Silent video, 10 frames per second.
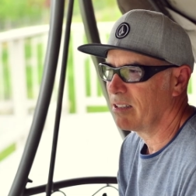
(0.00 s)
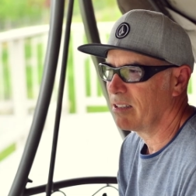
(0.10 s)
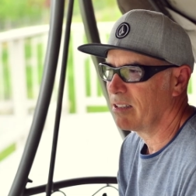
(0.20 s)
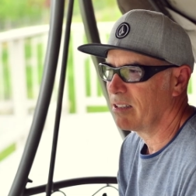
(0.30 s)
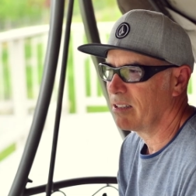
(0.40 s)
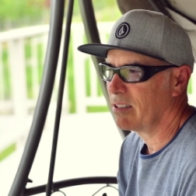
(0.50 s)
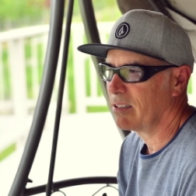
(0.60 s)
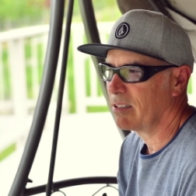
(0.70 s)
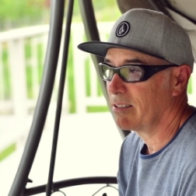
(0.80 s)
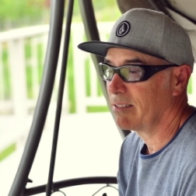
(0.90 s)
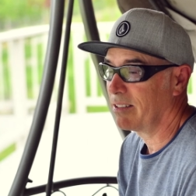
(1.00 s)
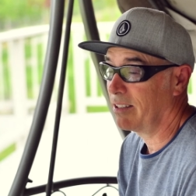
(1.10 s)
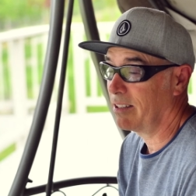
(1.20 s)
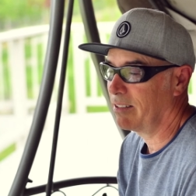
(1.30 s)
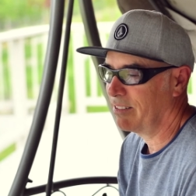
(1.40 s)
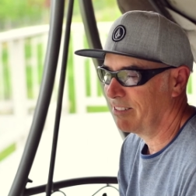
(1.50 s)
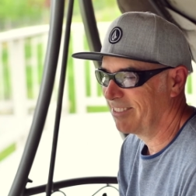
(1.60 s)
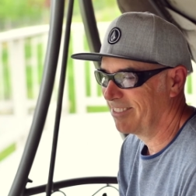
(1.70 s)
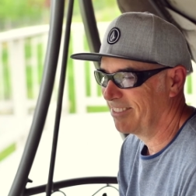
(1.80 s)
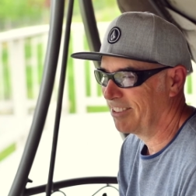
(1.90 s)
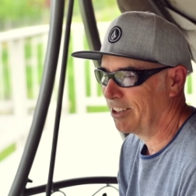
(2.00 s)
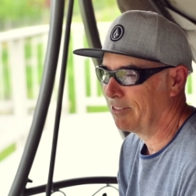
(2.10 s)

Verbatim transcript: of an expert, and that's yeah. awesome. And yeah.